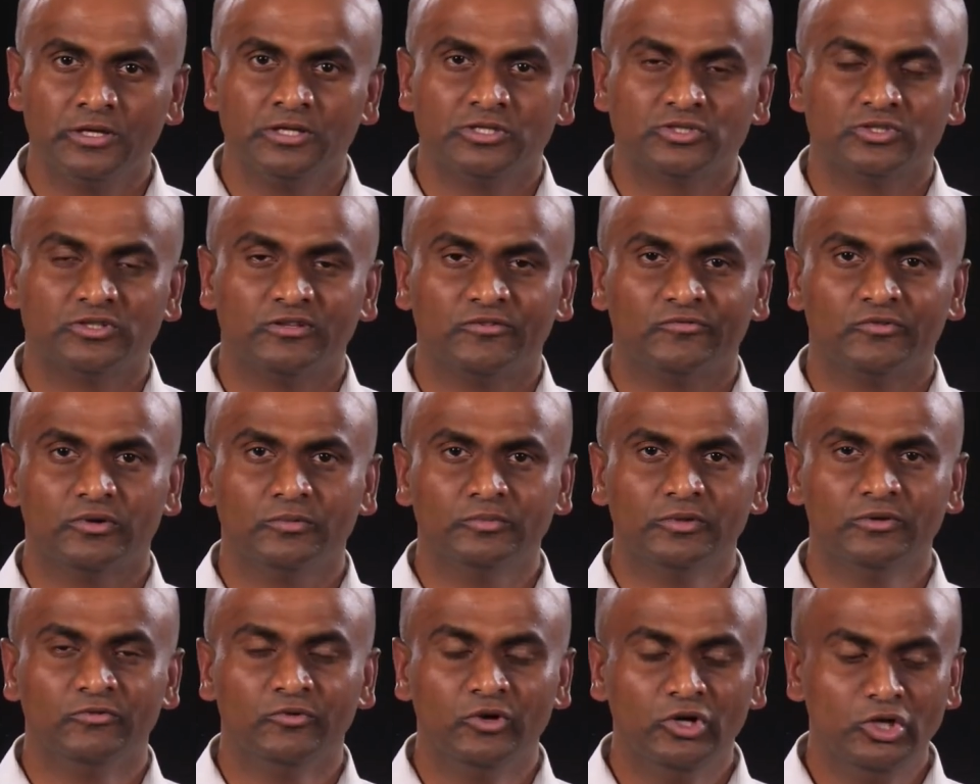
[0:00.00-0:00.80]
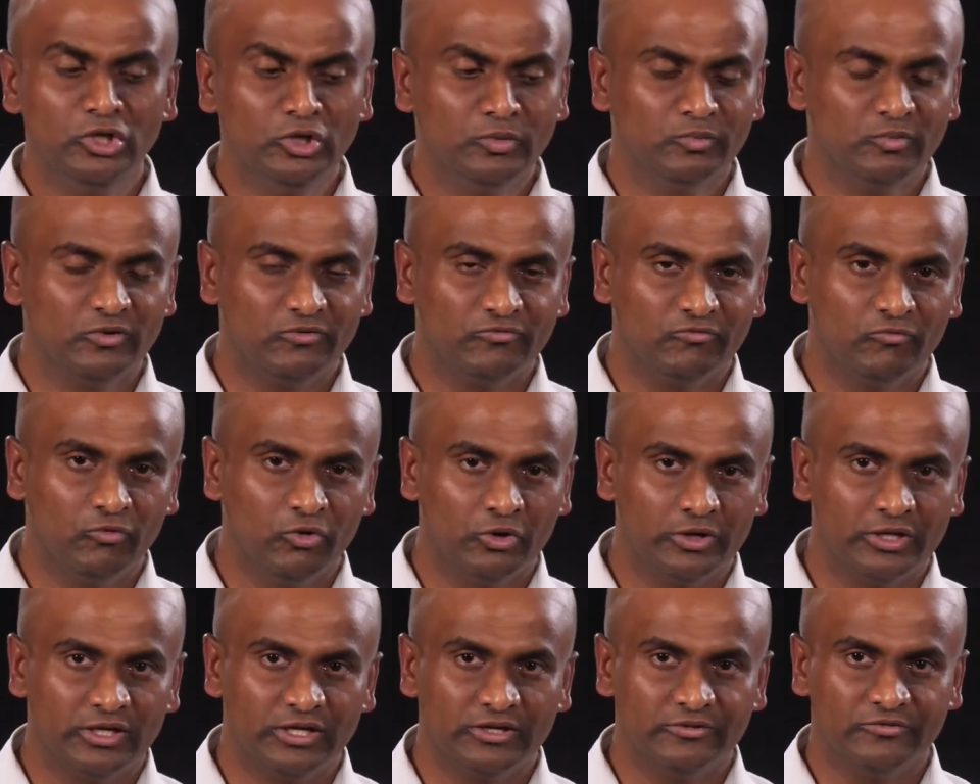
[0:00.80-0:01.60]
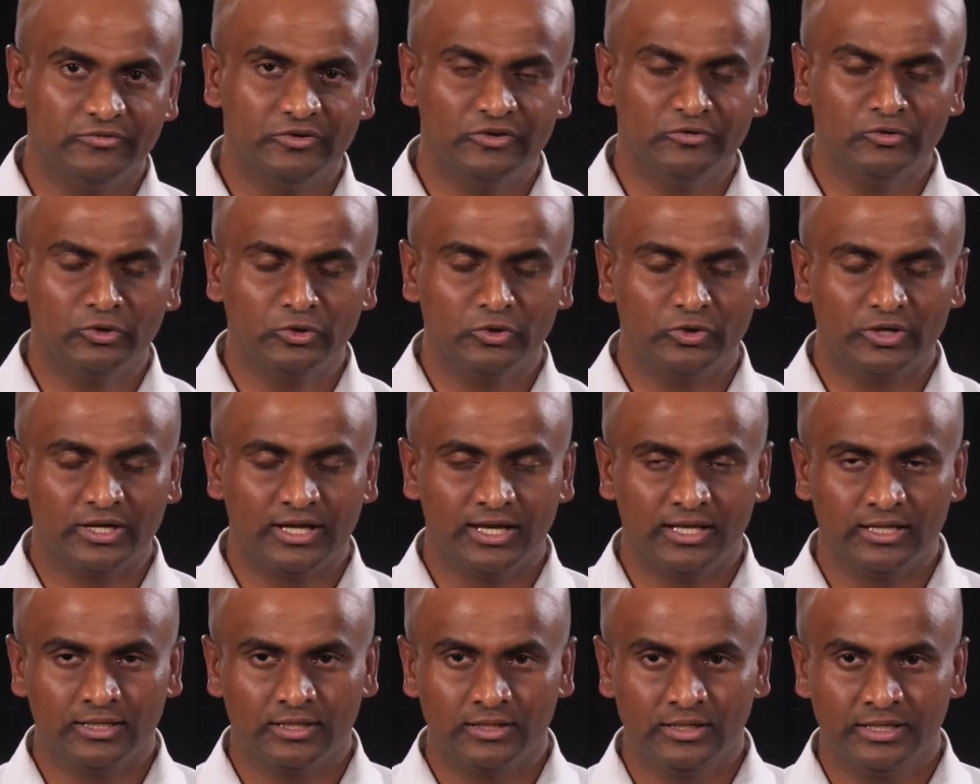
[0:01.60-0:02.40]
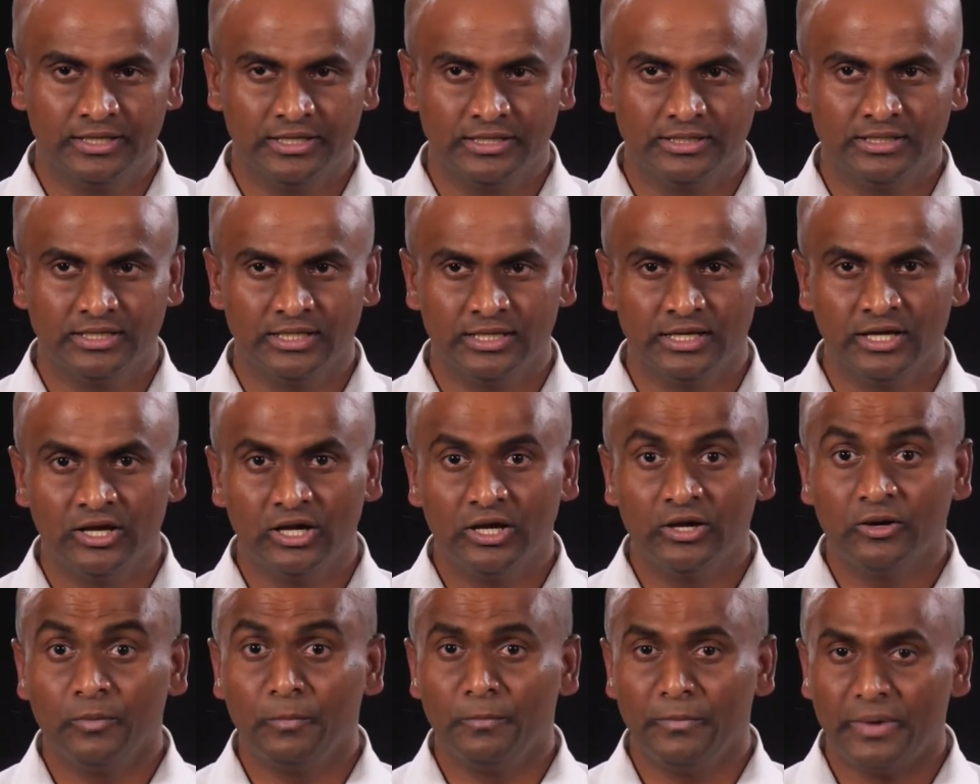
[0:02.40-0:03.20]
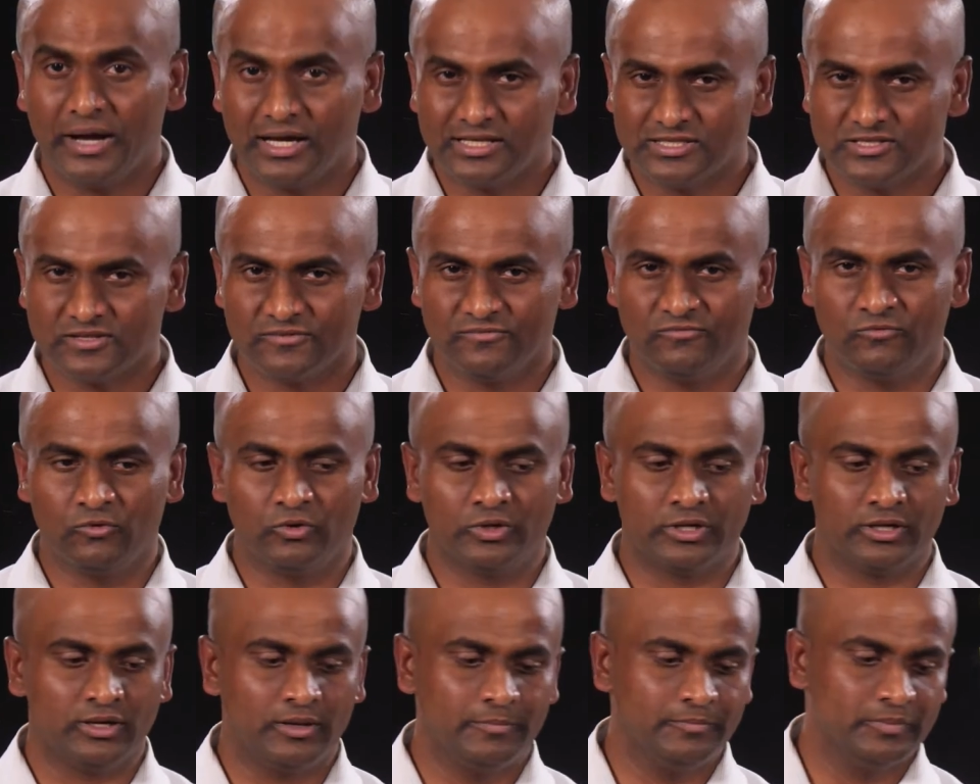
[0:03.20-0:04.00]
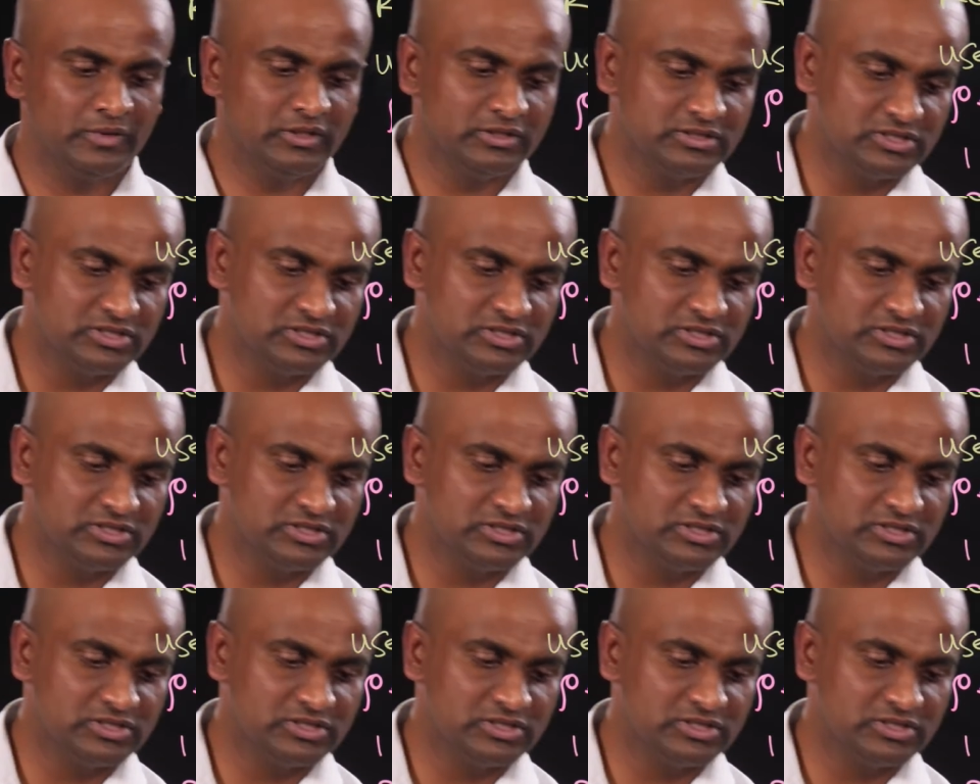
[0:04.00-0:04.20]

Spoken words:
So from the volume of water, if you want to calculate the mass of water,